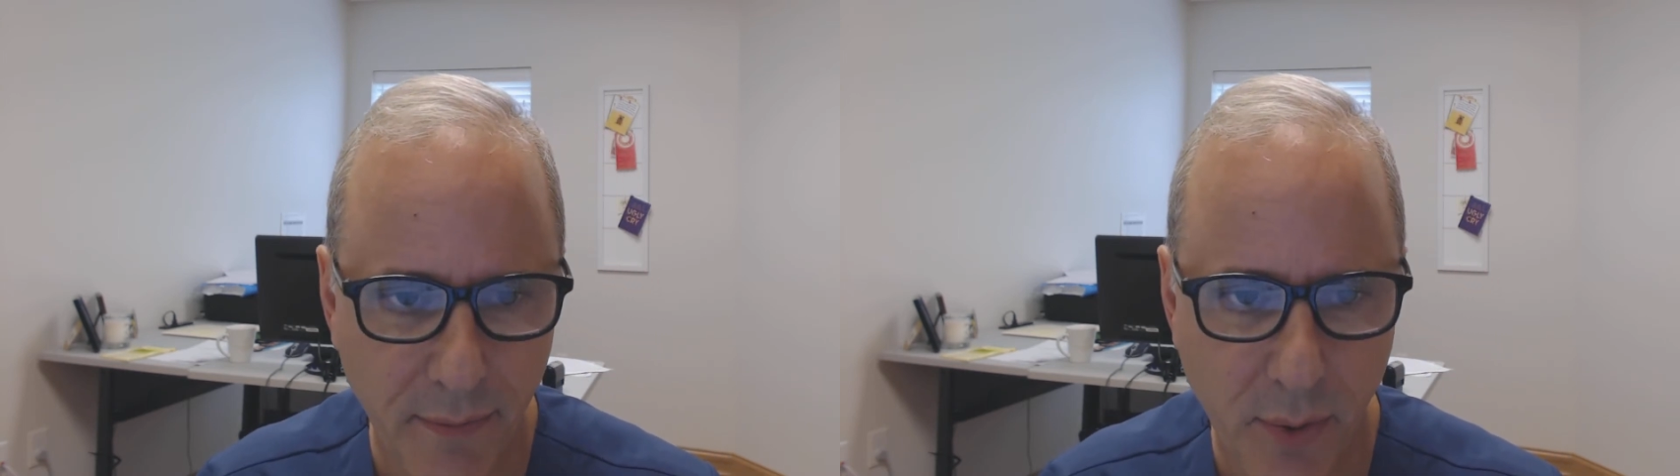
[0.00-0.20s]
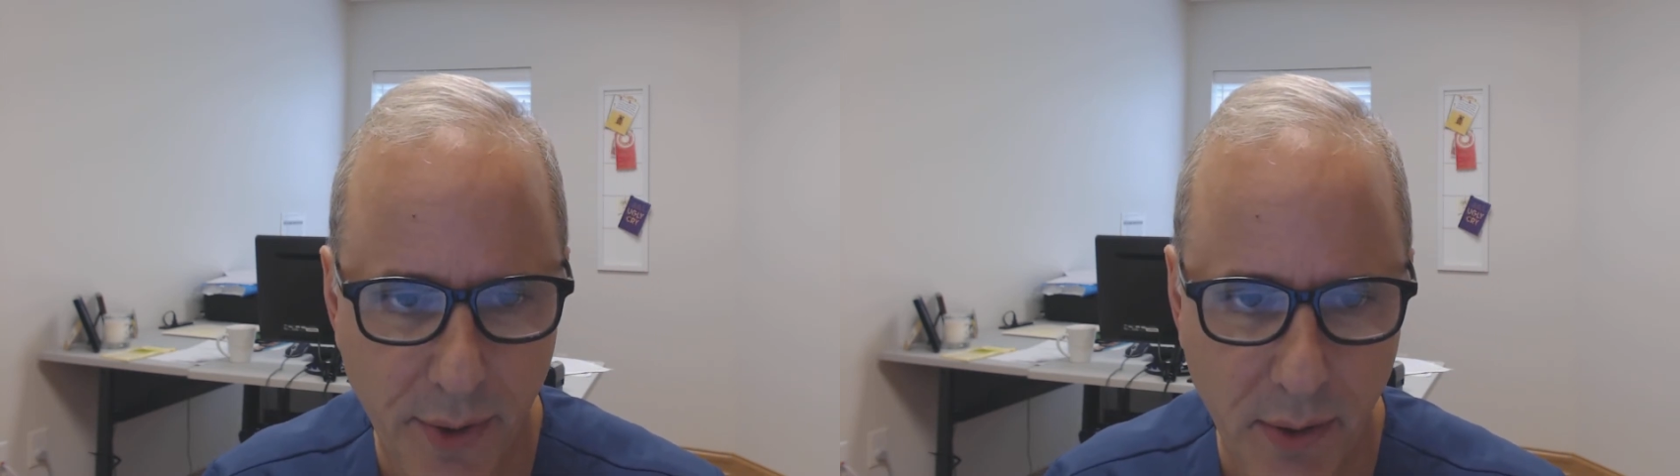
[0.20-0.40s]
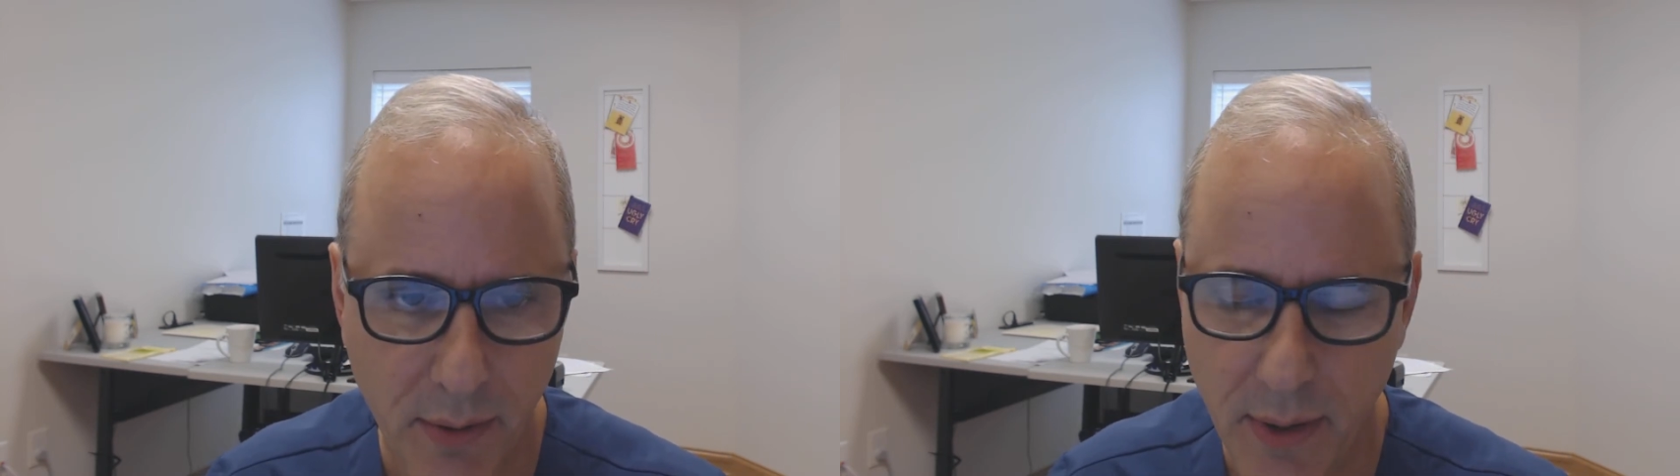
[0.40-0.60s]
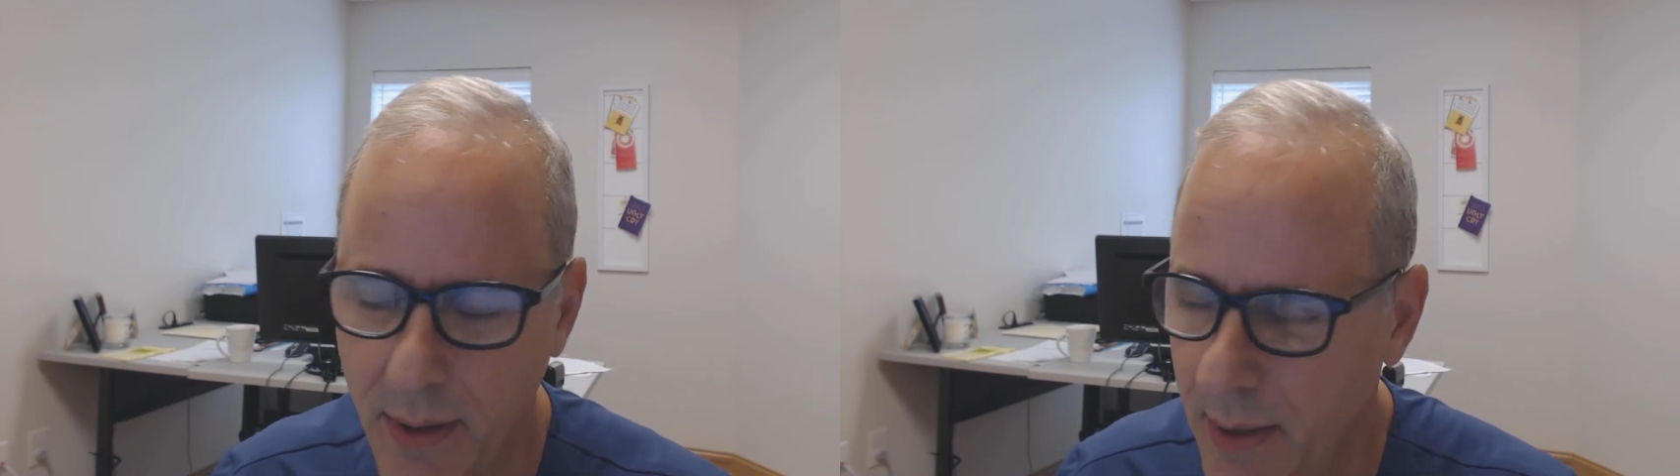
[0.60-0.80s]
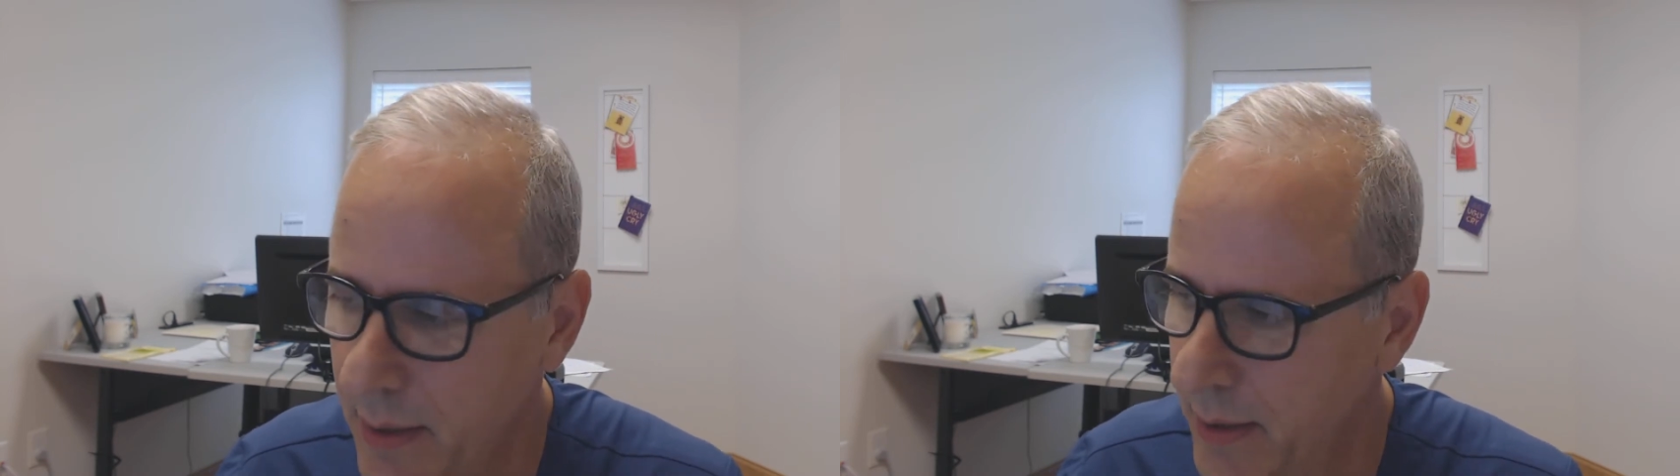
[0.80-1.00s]
4-year-old
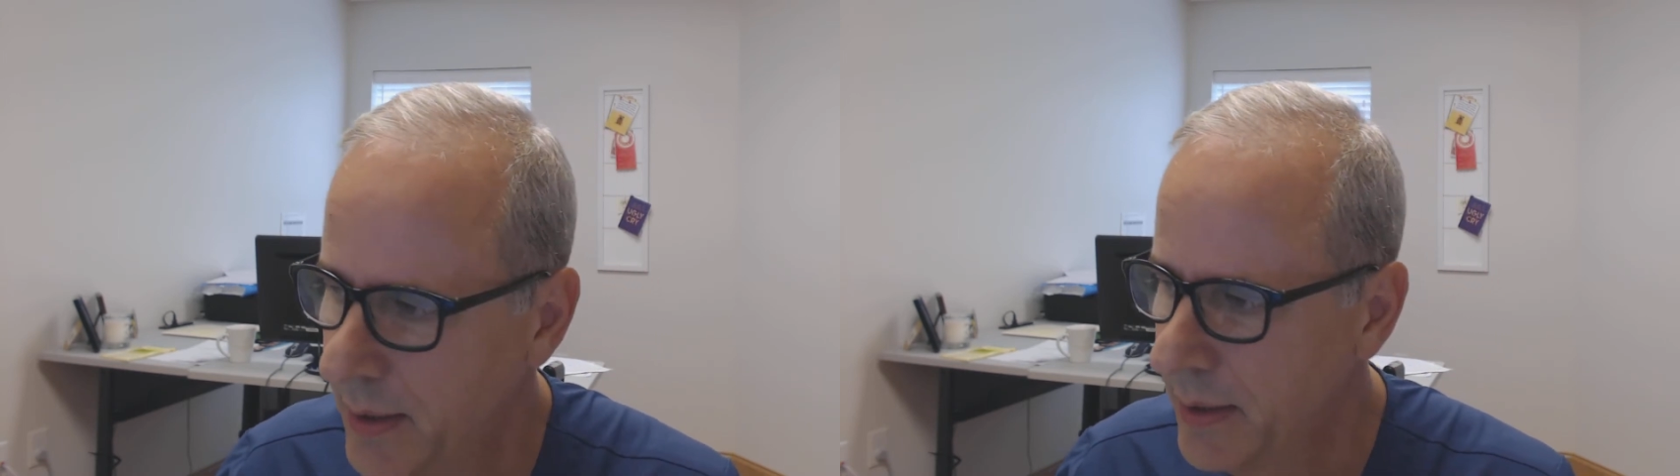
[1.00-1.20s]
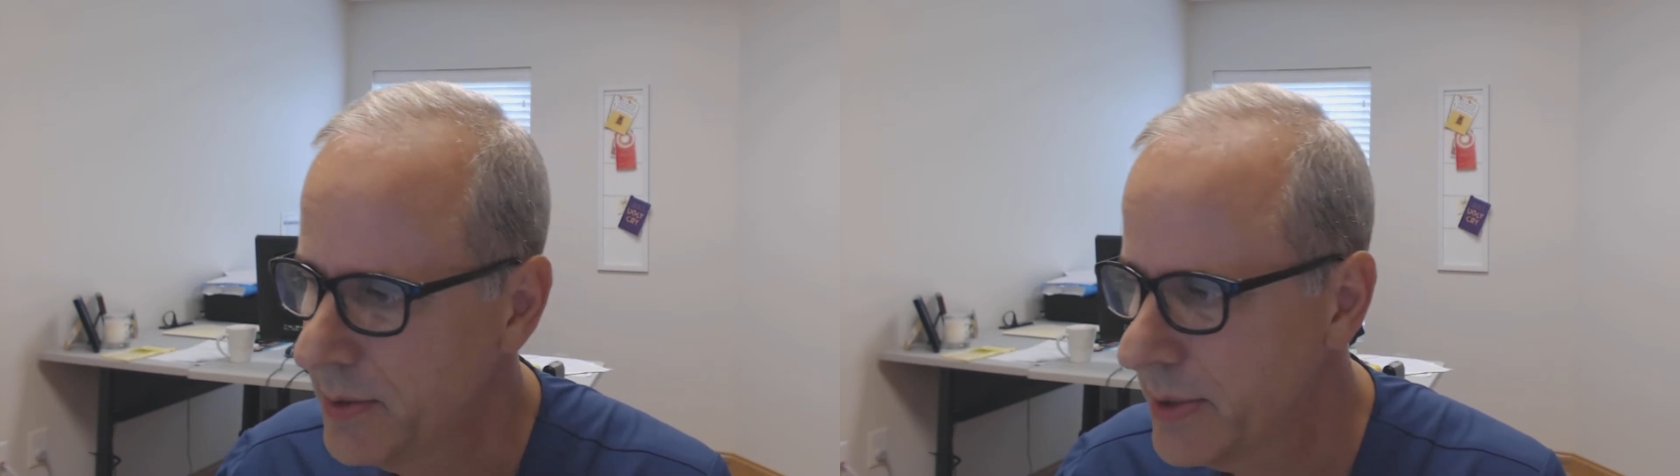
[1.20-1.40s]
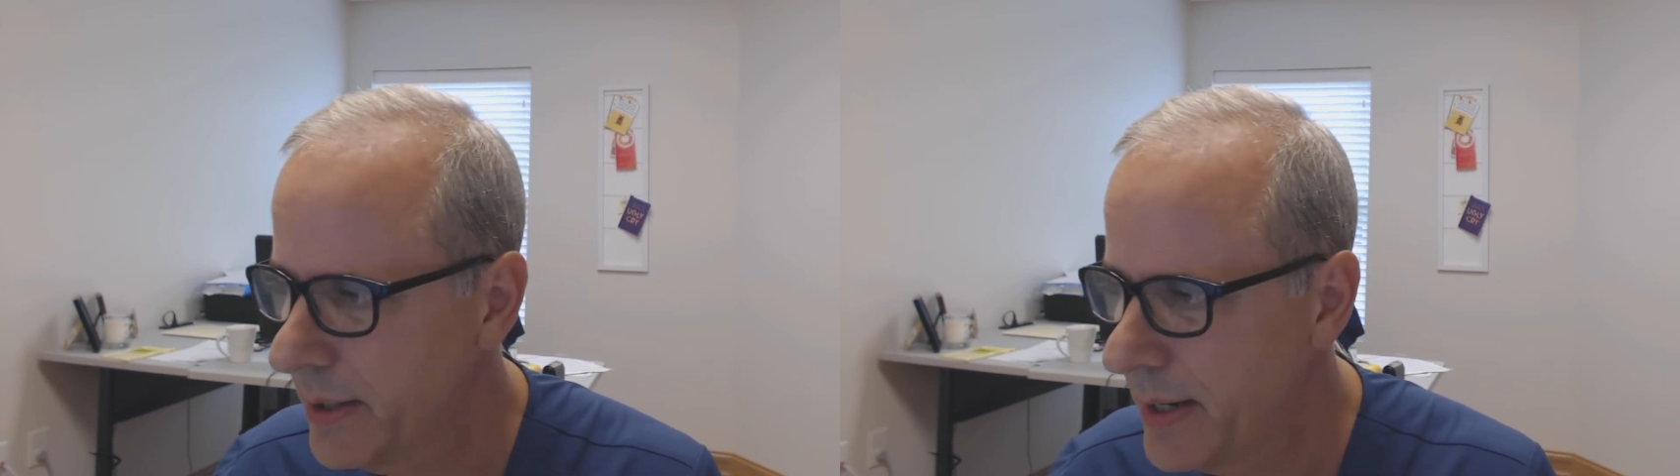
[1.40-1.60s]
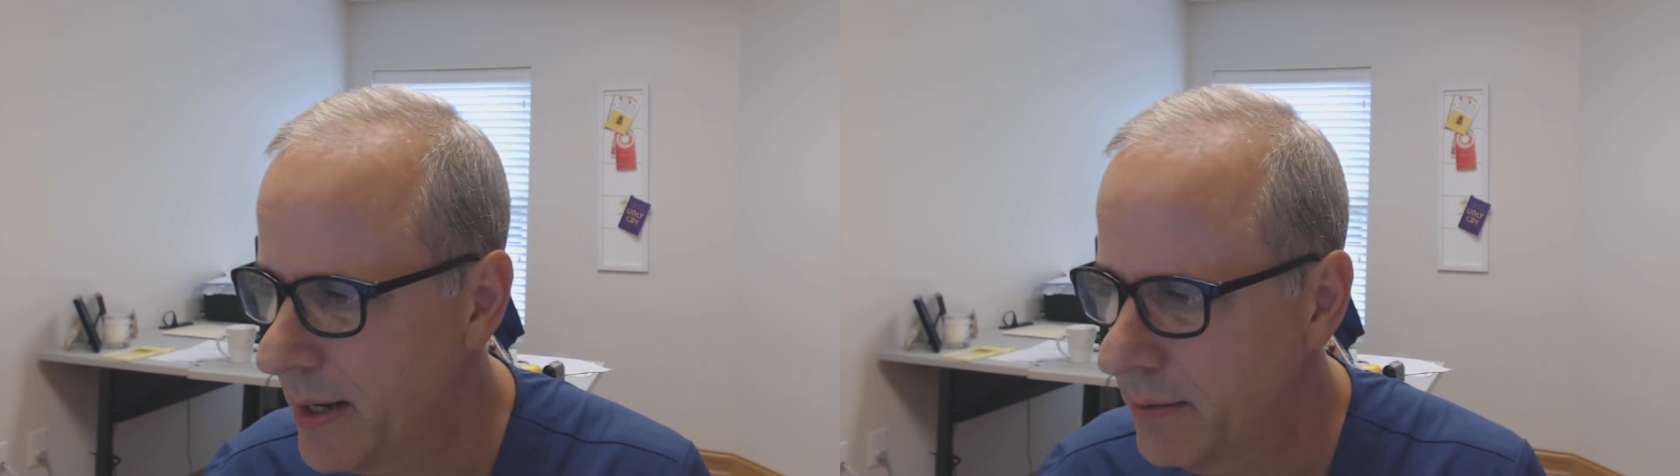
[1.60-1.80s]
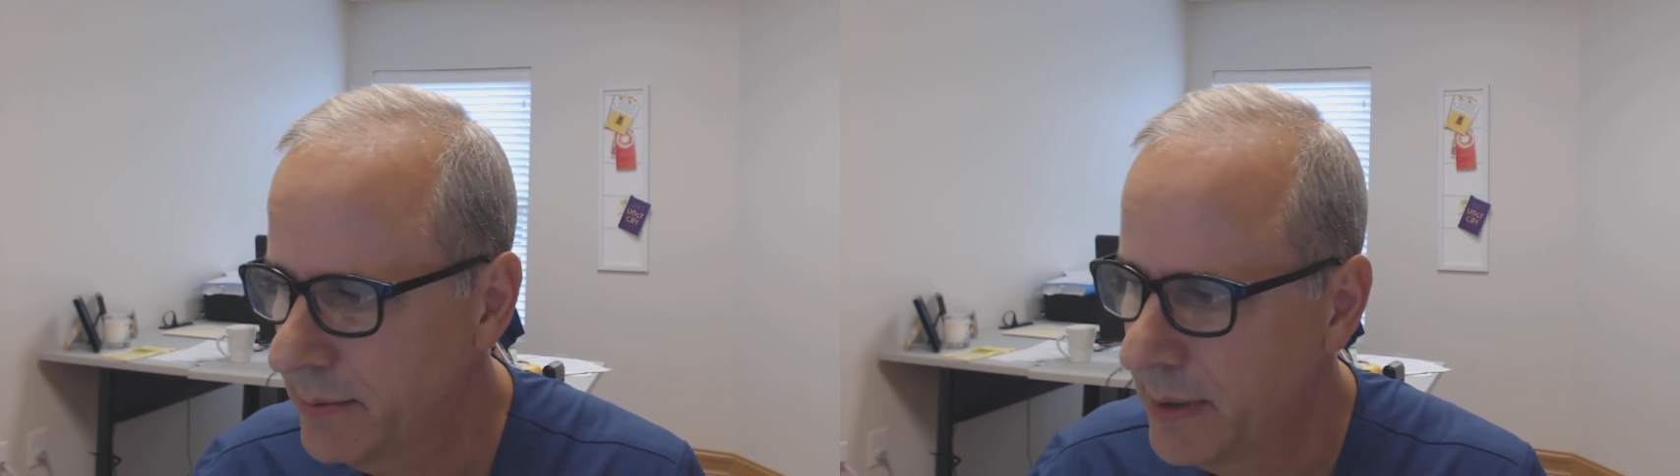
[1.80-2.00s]
son
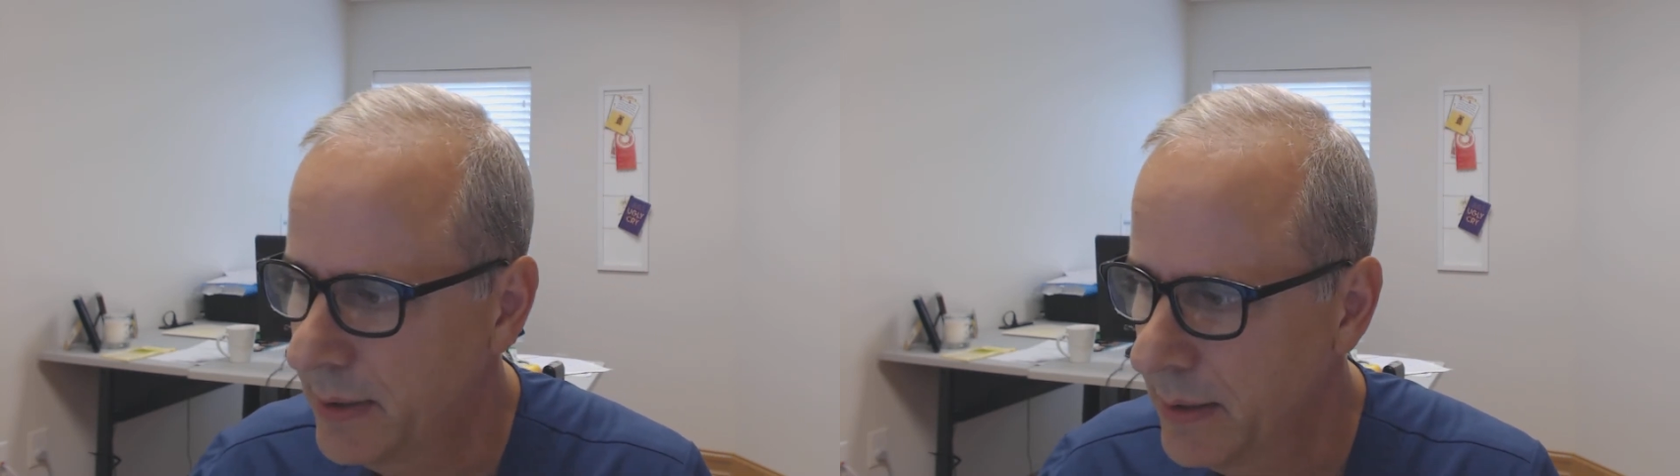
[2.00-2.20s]
now,